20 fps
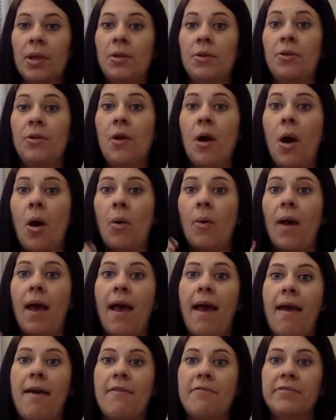No,
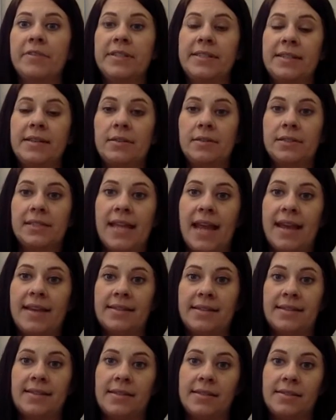every single day
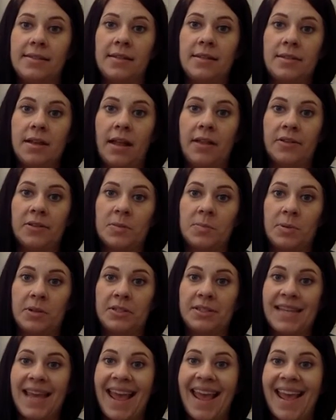is $16 per
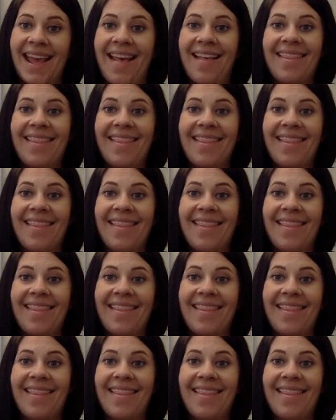day.